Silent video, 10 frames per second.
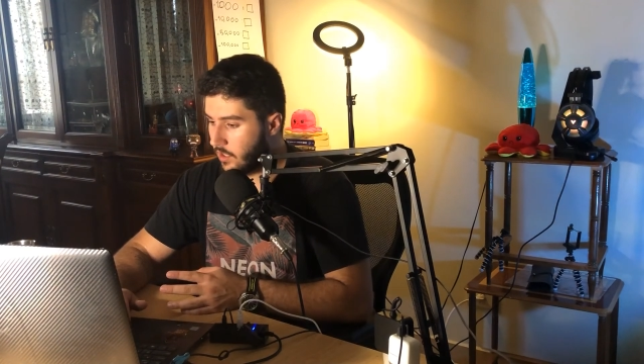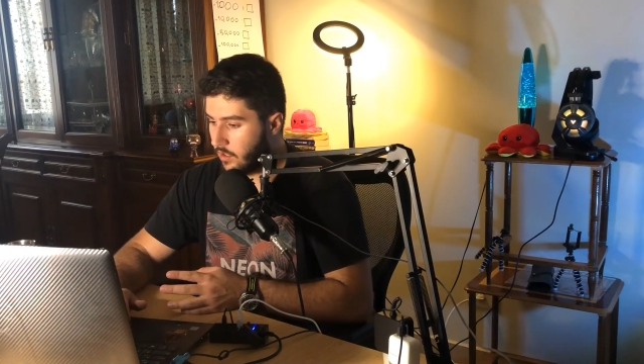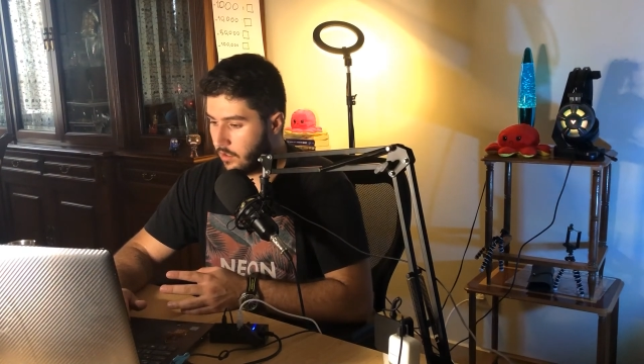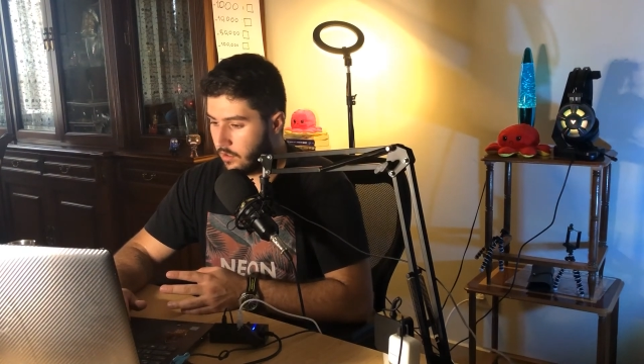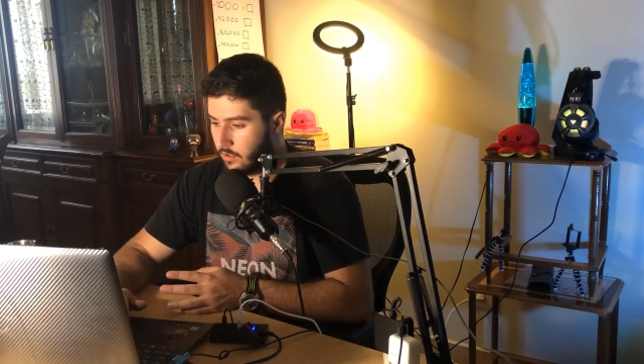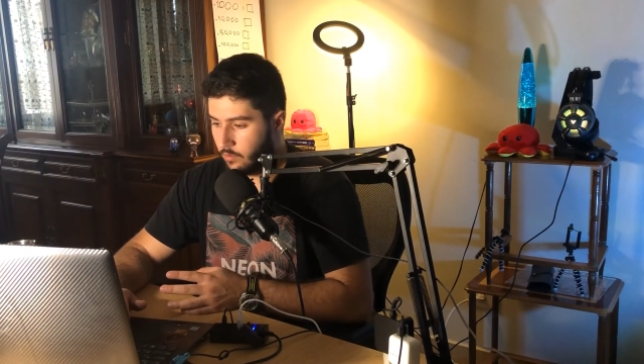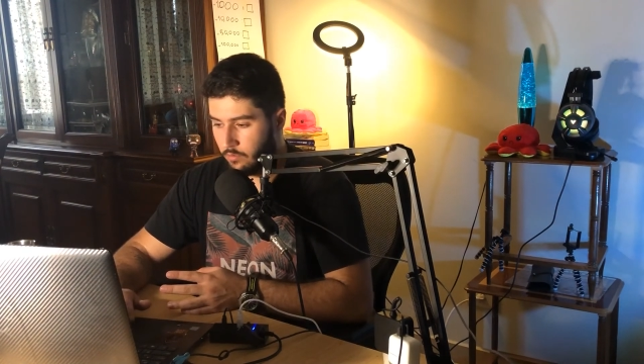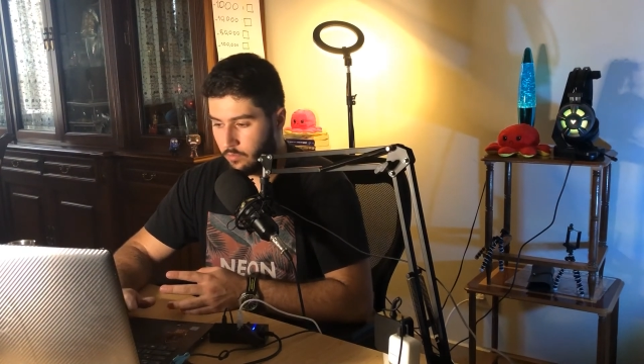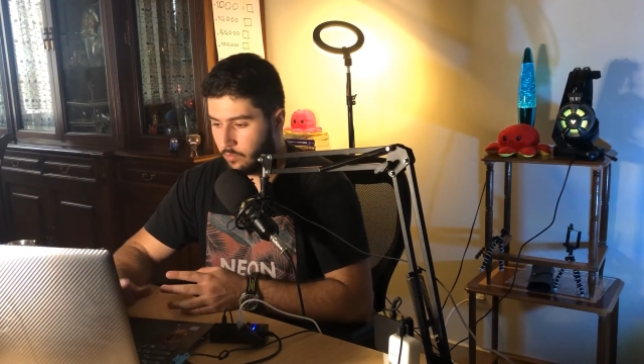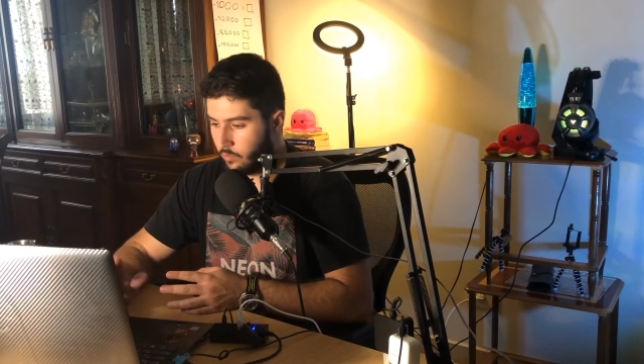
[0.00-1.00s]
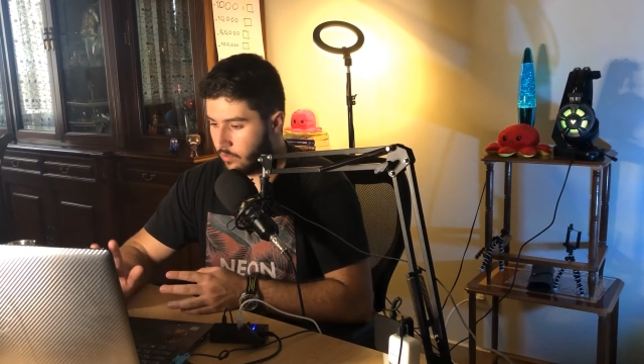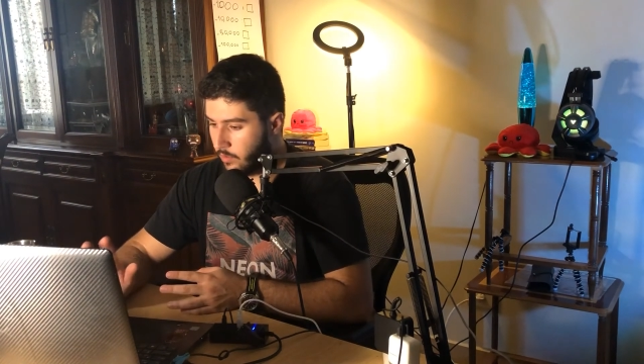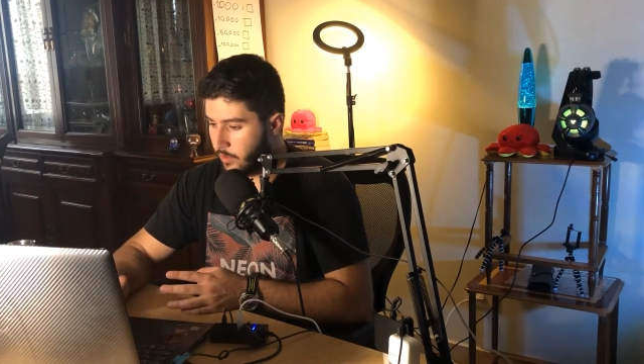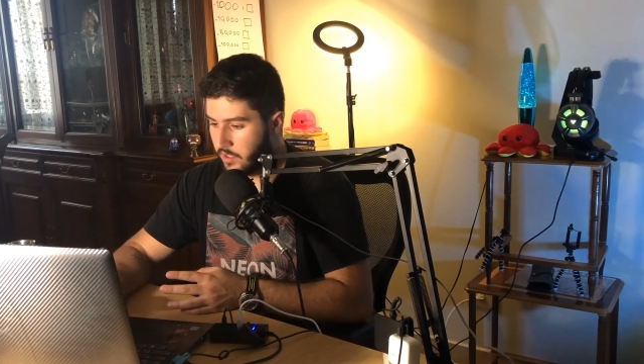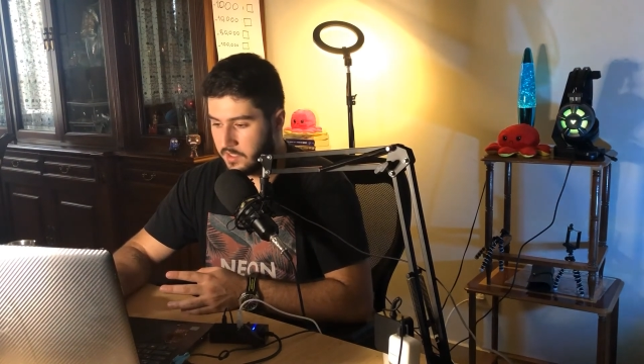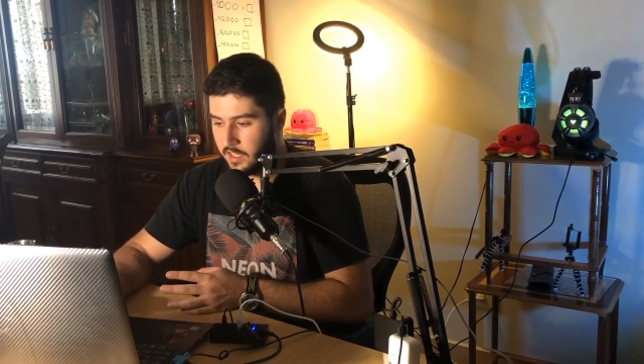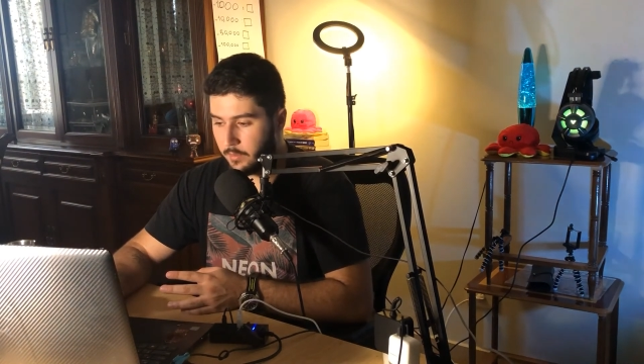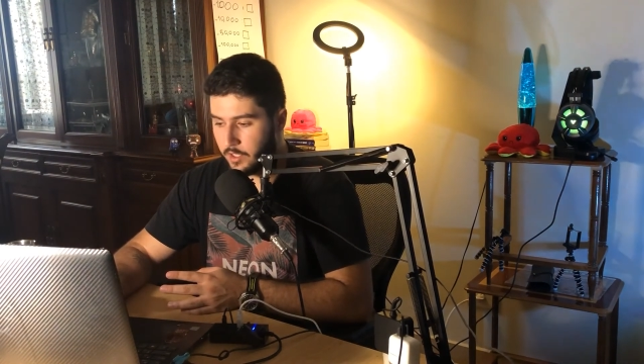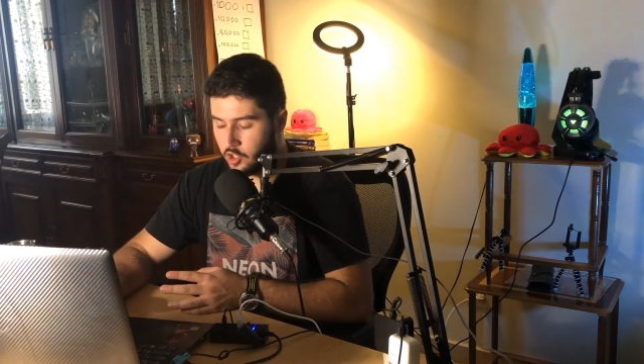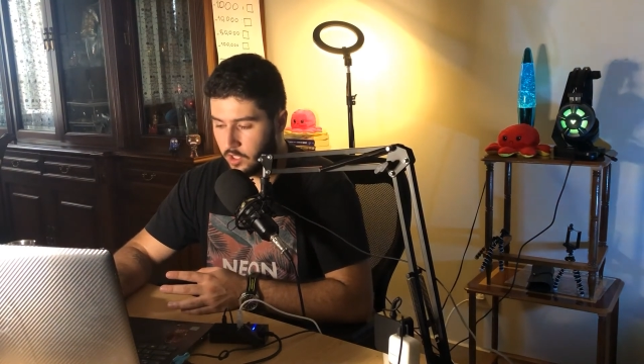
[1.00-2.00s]
with the biggest
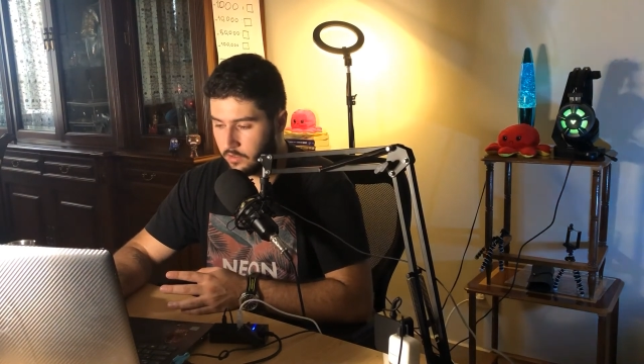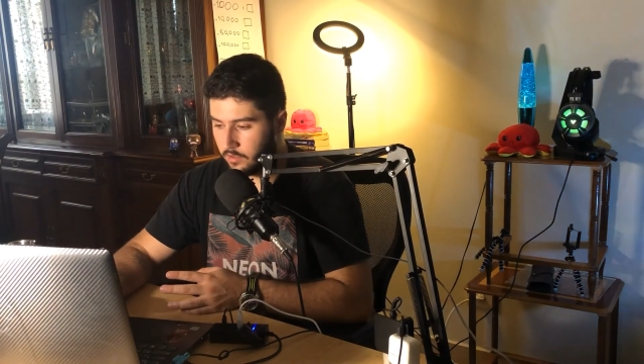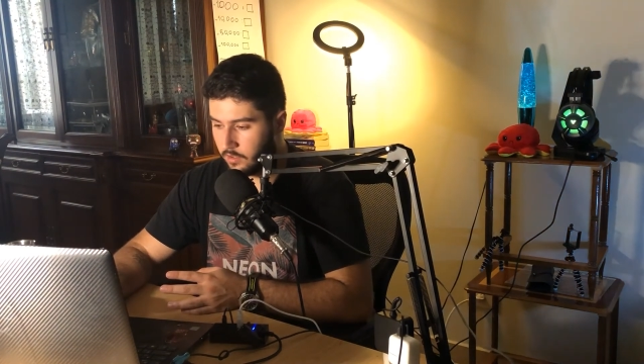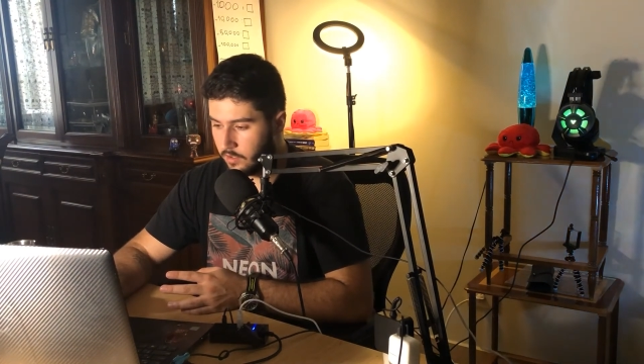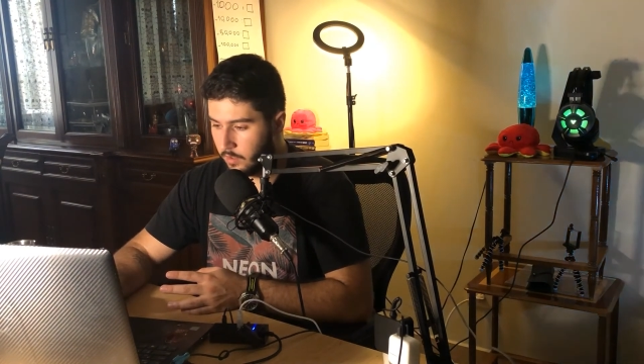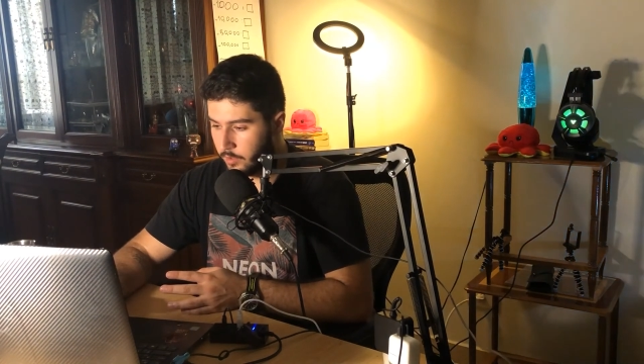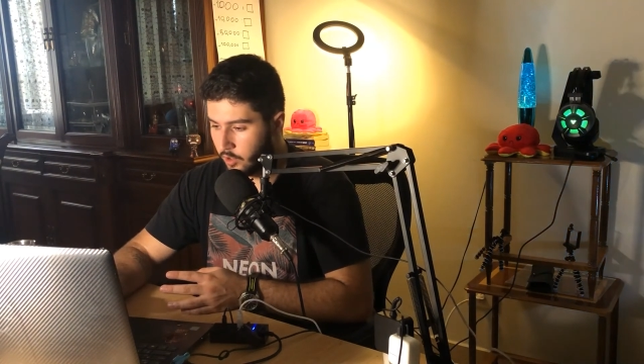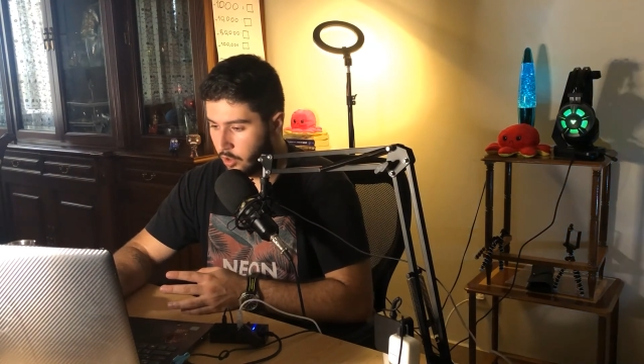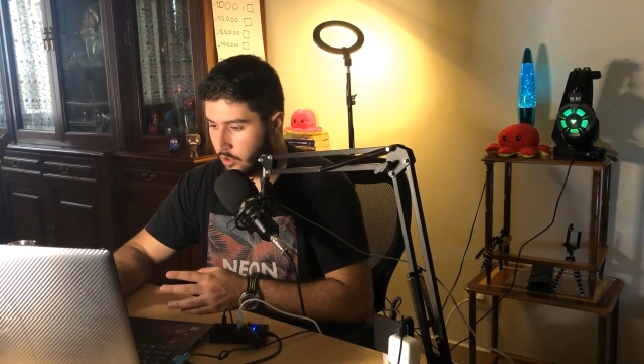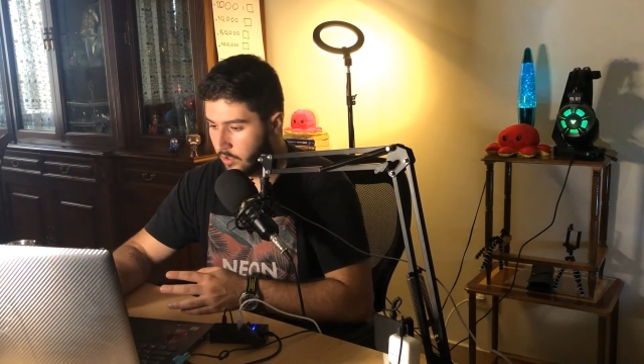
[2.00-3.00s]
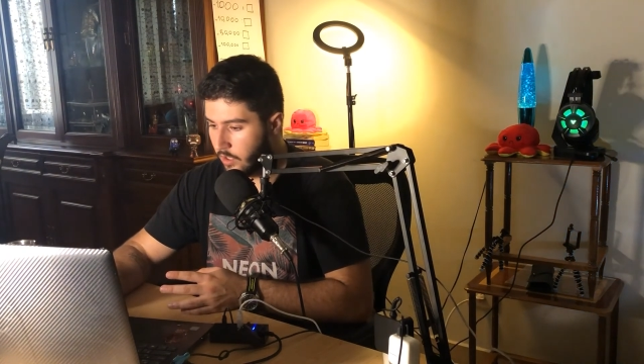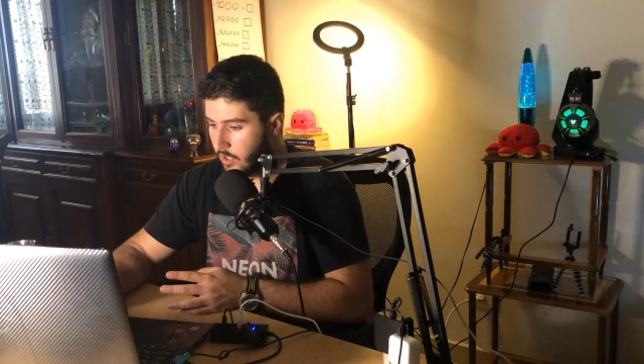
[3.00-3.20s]
gaming channel in Lebanon,